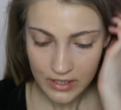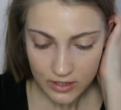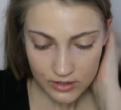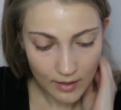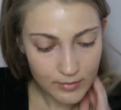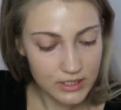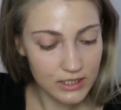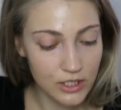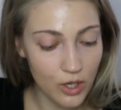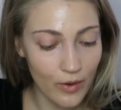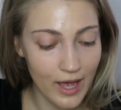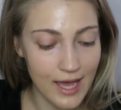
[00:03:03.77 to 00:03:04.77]
So I'm just going to
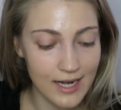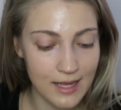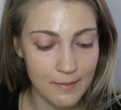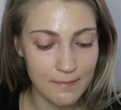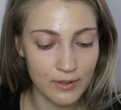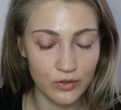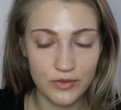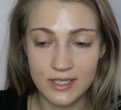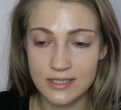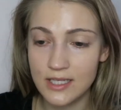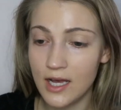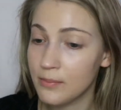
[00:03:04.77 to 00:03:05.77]
go ahead and build
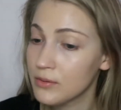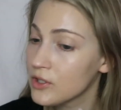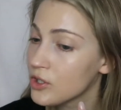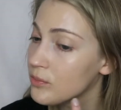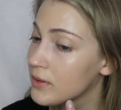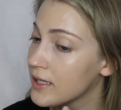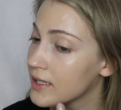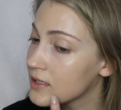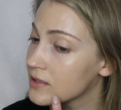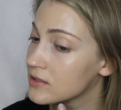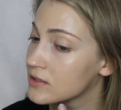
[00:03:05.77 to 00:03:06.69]
this up a little bit.